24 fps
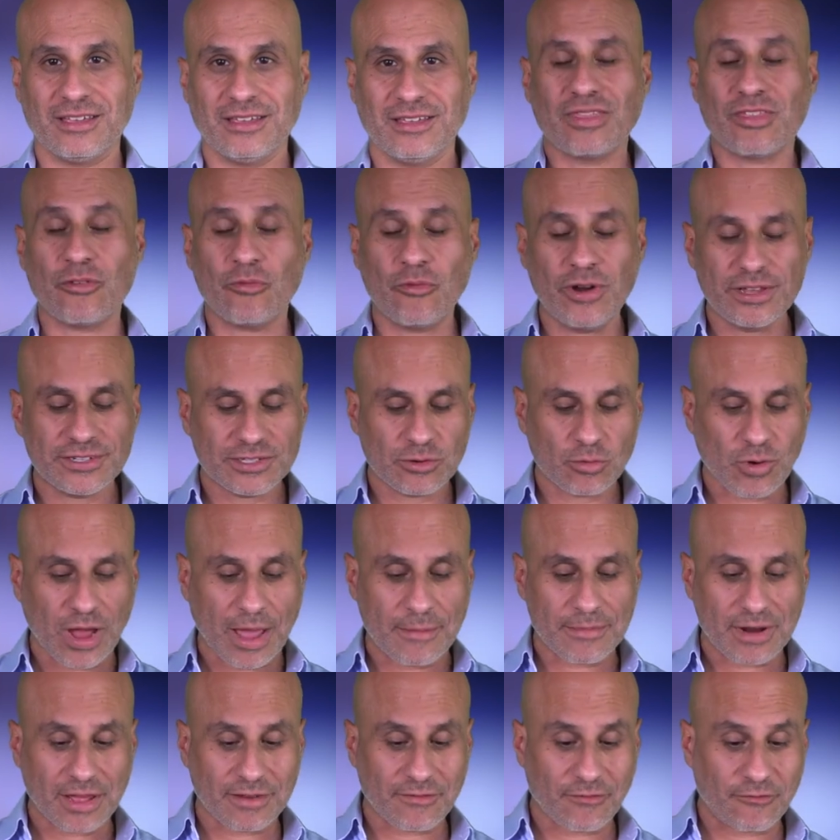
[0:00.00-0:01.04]
The reason why
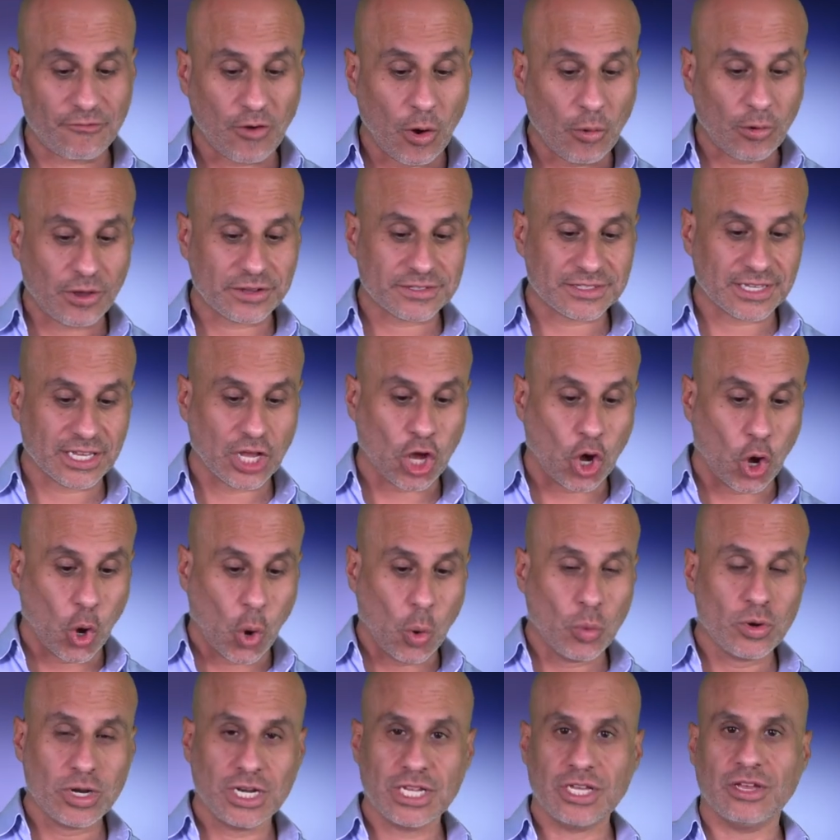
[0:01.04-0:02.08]
I'm not focusing
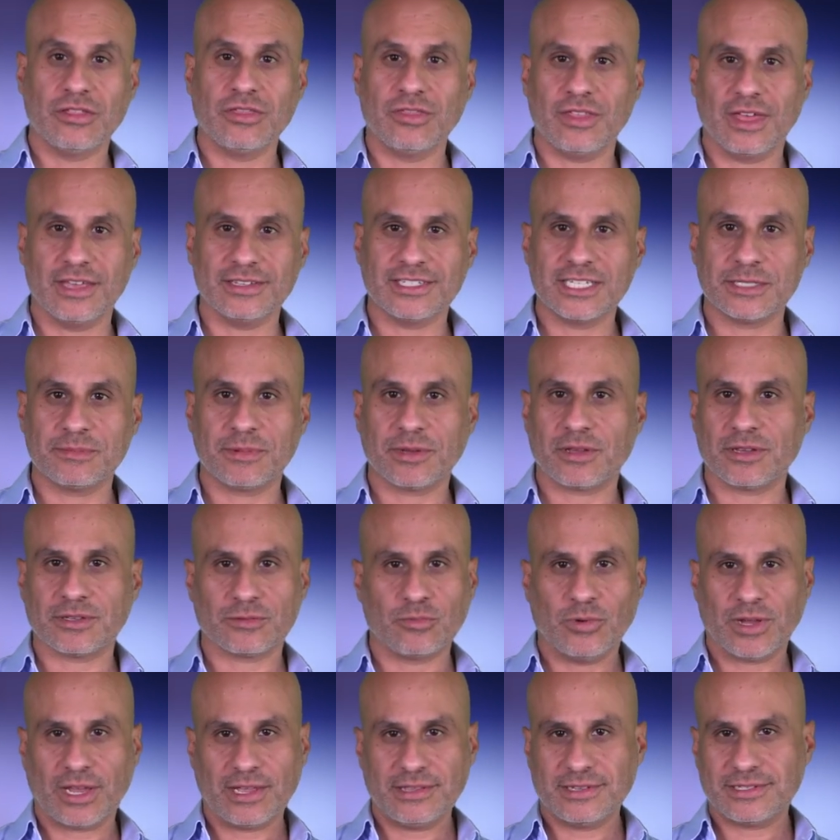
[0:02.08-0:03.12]
only on this is because
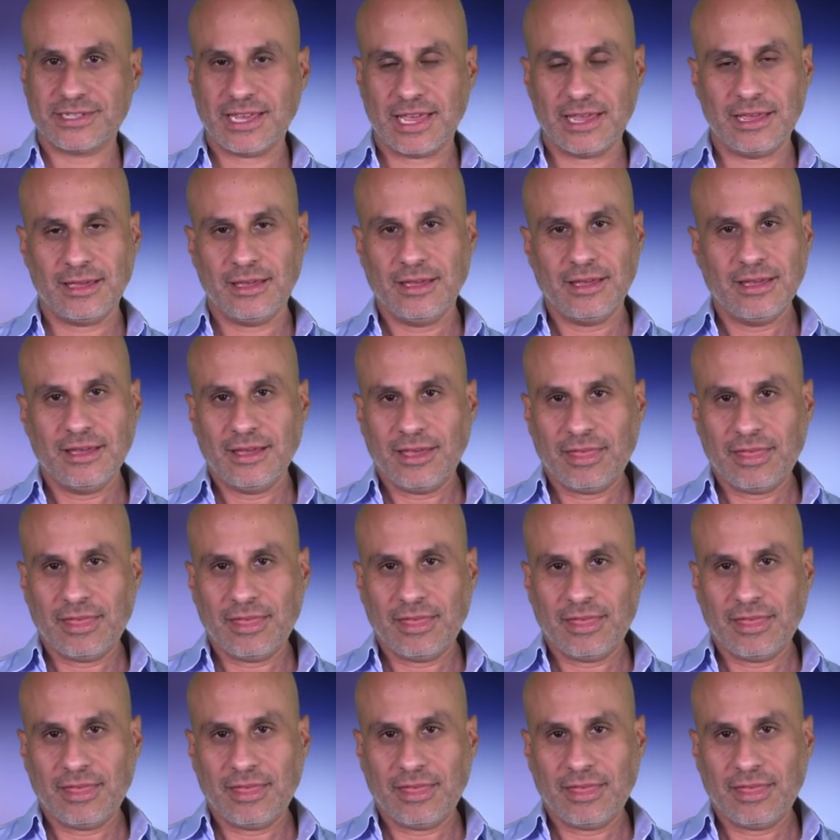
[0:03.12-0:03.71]
we can say,